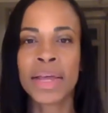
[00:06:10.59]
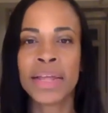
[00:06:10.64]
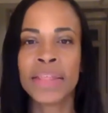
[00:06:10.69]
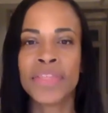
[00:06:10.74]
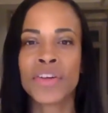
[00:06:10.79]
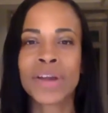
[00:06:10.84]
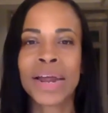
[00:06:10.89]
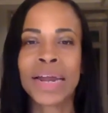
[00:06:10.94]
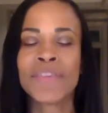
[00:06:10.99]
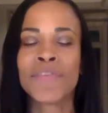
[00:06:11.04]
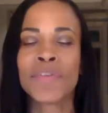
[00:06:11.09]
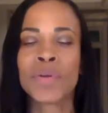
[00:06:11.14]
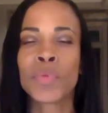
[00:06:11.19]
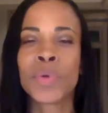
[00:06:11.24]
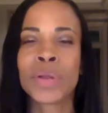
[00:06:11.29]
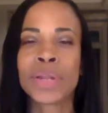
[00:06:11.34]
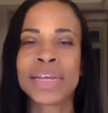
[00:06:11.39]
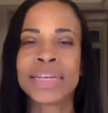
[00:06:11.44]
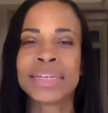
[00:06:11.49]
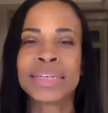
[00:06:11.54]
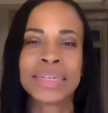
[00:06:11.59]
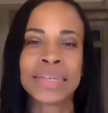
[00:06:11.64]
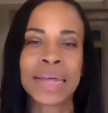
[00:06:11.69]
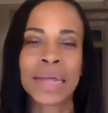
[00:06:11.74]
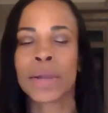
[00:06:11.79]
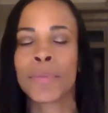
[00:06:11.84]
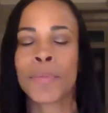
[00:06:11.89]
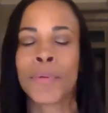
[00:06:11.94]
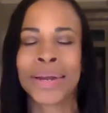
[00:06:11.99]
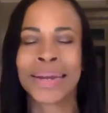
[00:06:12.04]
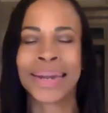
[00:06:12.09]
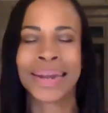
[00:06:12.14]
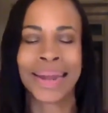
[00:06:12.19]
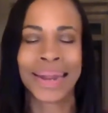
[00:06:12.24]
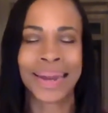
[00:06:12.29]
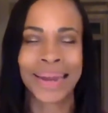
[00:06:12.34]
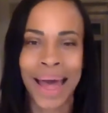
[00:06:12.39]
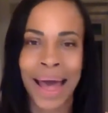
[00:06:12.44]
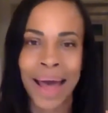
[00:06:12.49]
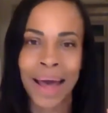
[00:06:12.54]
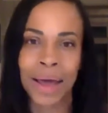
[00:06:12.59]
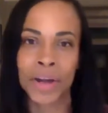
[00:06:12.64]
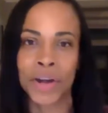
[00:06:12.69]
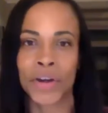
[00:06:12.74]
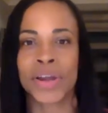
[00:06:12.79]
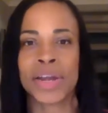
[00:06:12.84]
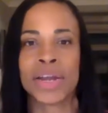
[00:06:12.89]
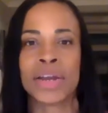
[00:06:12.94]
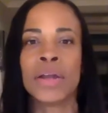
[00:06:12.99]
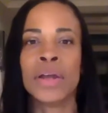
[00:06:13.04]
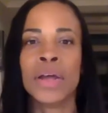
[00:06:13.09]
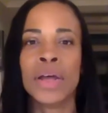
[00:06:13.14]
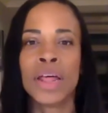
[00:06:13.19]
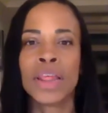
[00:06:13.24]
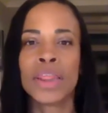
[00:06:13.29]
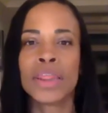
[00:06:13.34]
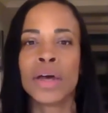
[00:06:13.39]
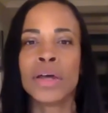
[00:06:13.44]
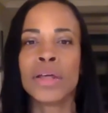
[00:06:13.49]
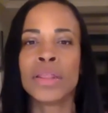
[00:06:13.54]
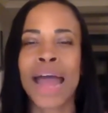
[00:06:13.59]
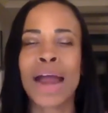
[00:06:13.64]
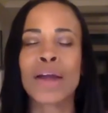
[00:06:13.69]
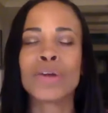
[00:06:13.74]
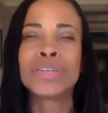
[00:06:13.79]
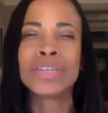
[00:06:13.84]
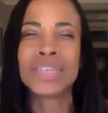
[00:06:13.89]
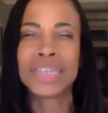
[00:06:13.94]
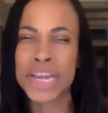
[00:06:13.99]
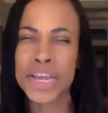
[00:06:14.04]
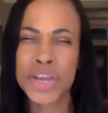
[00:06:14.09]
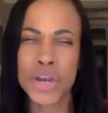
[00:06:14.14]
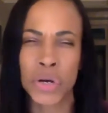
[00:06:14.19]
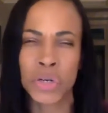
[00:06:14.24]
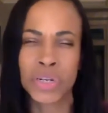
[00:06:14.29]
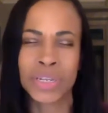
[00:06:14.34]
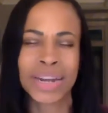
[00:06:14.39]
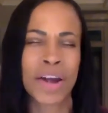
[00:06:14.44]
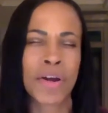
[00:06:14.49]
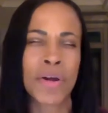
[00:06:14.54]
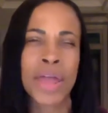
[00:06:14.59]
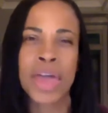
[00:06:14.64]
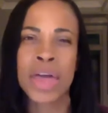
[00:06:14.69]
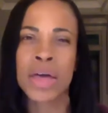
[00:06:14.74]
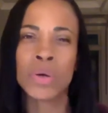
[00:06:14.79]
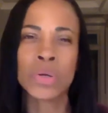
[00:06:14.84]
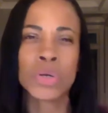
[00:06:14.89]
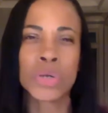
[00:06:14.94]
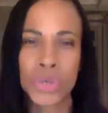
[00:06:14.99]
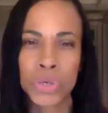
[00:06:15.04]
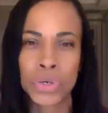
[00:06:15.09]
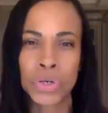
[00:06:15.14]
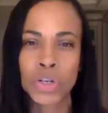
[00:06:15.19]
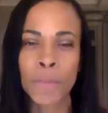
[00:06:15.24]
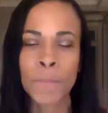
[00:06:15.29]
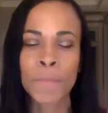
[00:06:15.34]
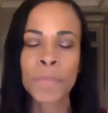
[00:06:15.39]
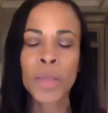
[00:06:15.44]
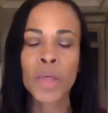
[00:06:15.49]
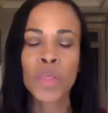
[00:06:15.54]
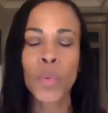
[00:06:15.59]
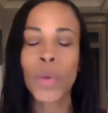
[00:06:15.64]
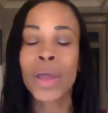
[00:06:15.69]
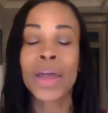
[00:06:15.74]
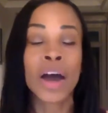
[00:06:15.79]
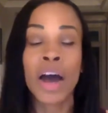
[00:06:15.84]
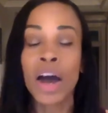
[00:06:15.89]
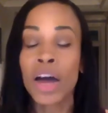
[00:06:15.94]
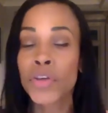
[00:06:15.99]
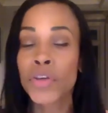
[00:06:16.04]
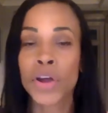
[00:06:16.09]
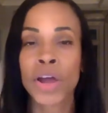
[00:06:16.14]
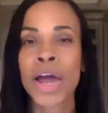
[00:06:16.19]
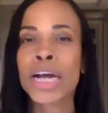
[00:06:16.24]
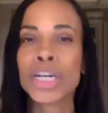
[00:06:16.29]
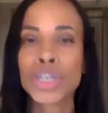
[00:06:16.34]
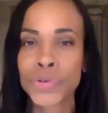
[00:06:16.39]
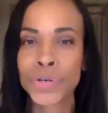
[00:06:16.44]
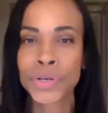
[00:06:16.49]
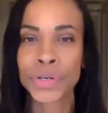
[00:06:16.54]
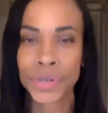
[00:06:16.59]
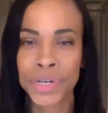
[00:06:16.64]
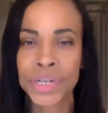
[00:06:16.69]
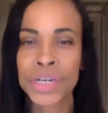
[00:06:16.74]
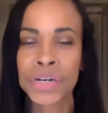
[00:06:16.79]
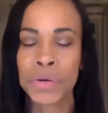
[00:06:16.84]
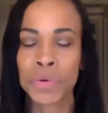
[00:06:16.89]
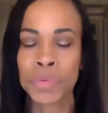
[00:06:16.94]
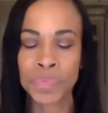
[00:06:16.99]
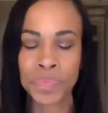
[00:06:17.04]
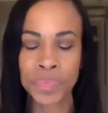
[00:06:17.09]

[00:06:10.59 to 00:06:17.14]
They're not even really celebrating and honoring the, our seniors and our elders the way other countries do.